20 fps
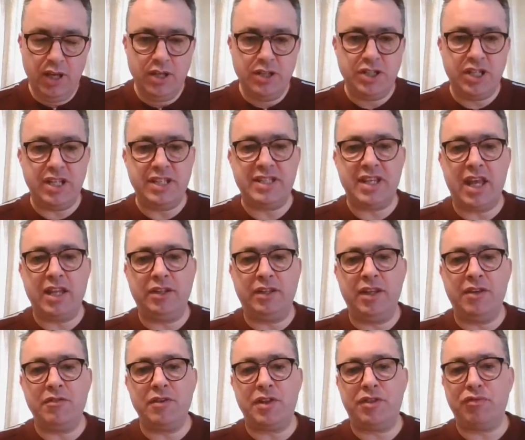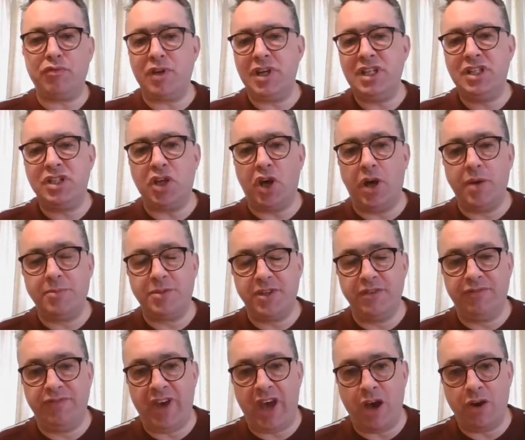She said there are 3 types
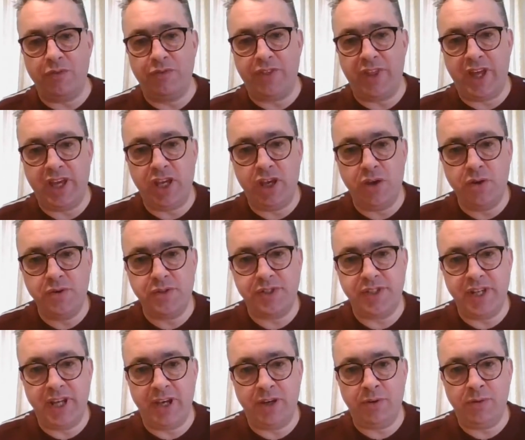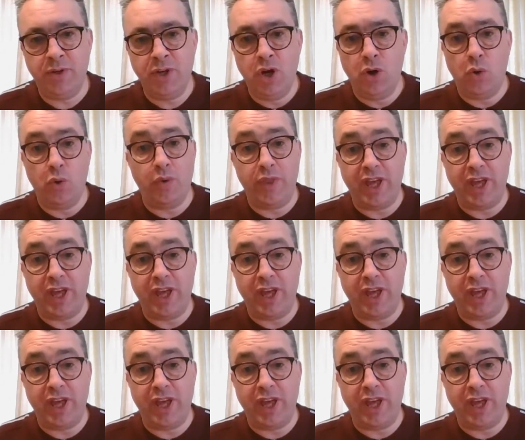of valve they use now, or